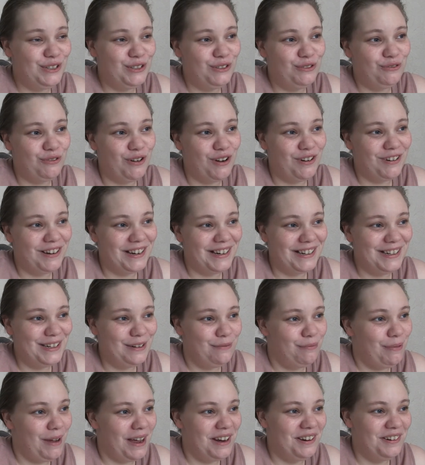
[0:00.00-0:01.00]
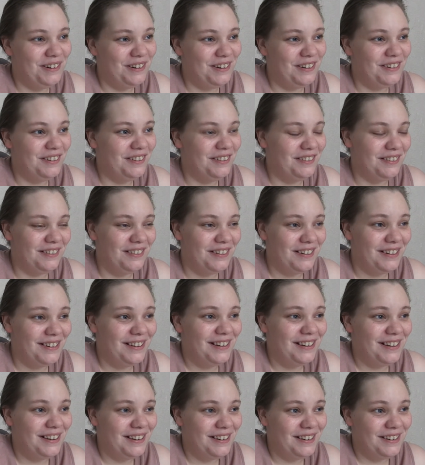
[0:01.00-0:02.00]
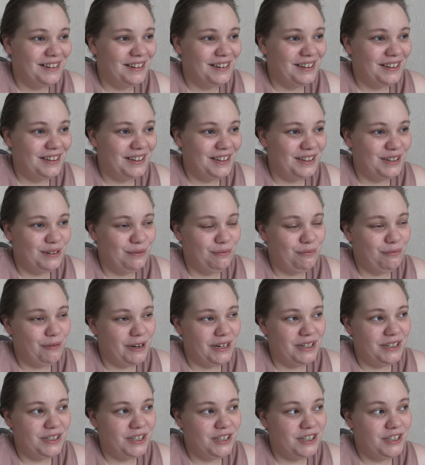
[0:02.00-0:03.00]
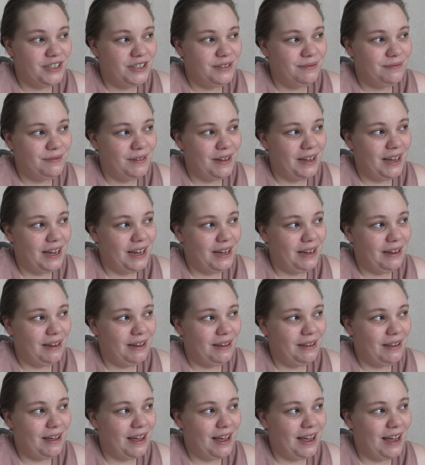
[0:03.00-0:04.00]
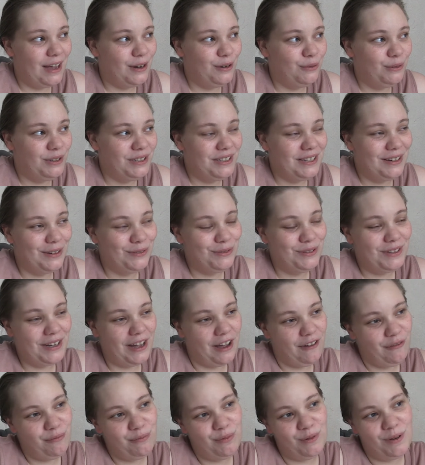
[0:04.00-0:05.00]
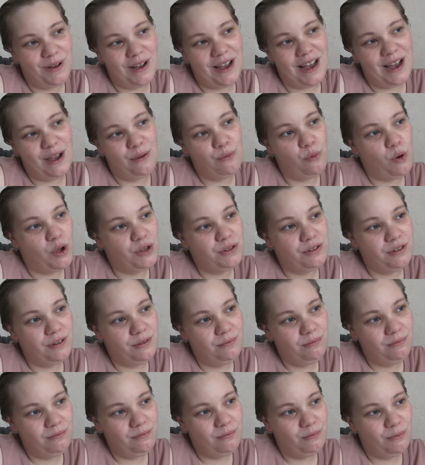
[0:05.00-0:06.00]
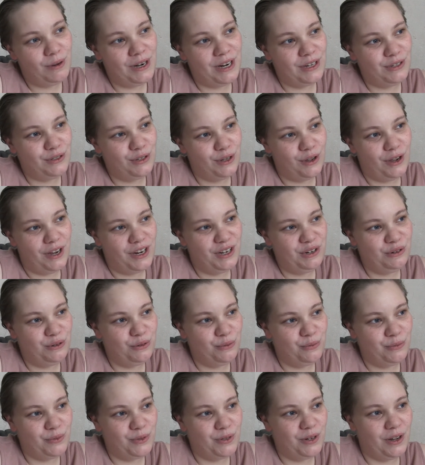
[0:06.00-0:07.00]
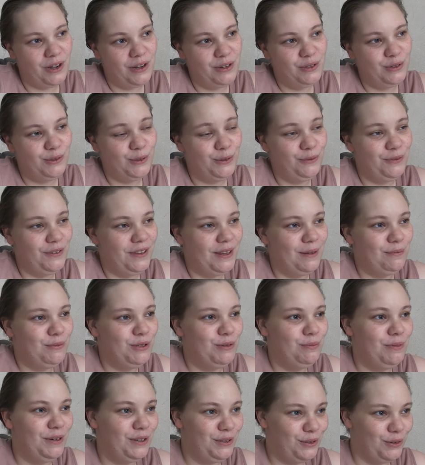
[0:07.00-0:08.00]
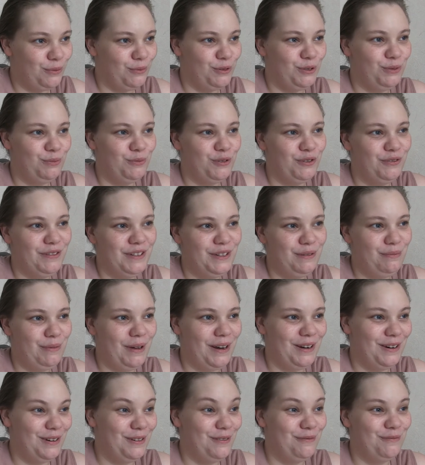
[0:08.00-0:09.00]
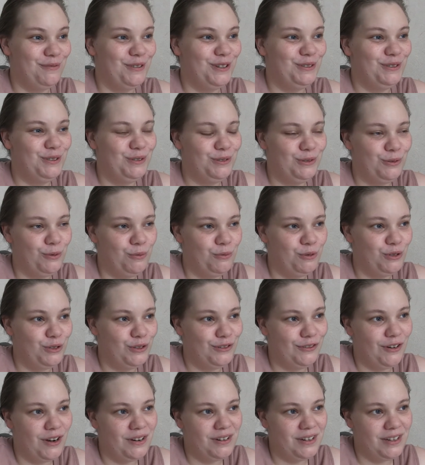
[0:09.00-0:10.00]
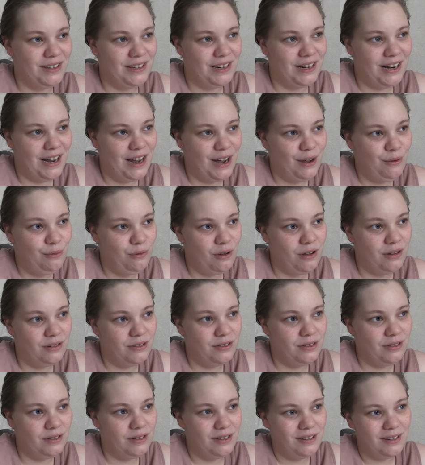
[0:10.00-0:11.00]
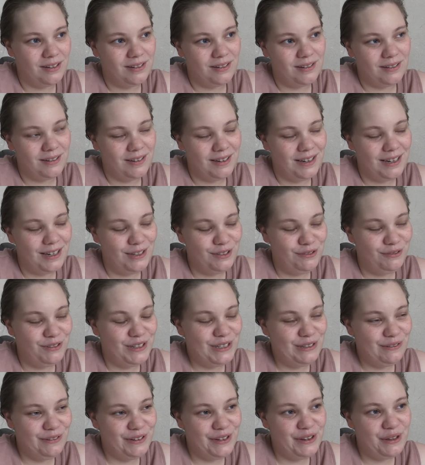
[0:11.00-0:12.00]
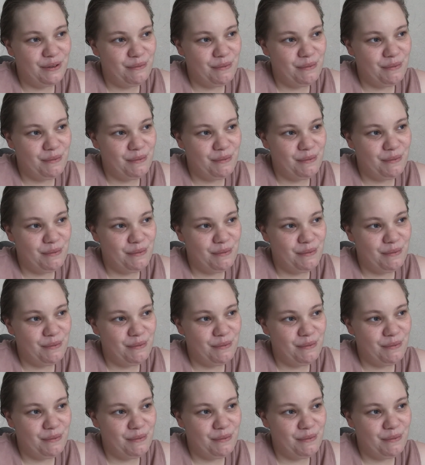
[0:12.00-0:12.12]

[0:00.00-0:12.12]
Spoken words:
strong, independent, you know, which I know it sounds daft, but I wasn't when I started Homestart. So for them to be so much more independent and so much stronger than I was is really, really